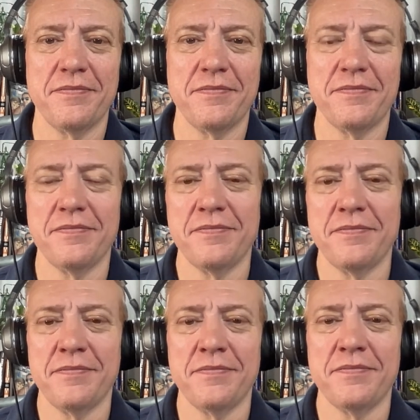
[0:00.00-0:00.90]

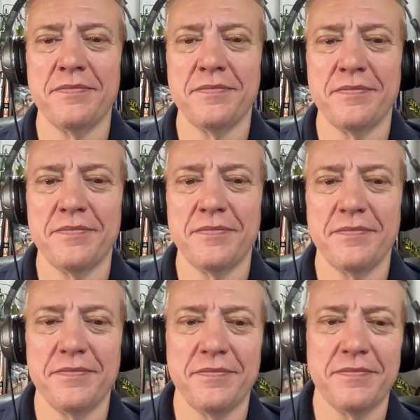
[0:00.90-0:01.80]

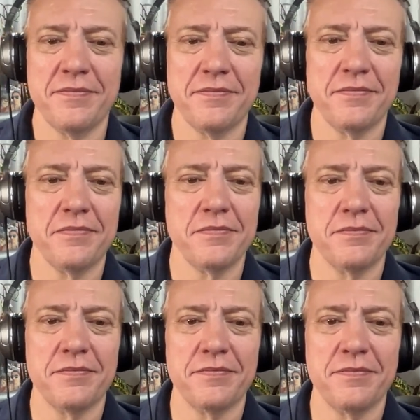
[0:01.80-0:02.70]

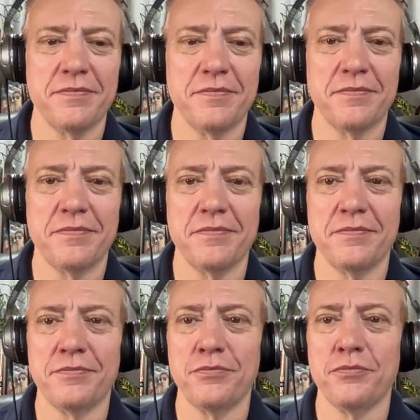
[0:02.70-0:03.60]

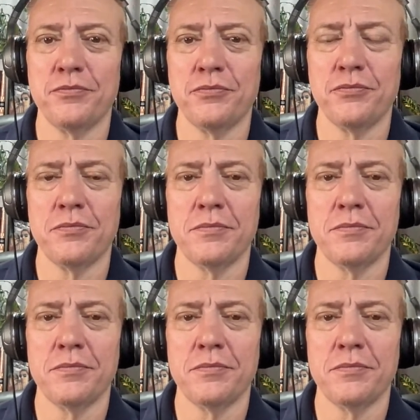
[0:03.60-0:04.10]
[no speech]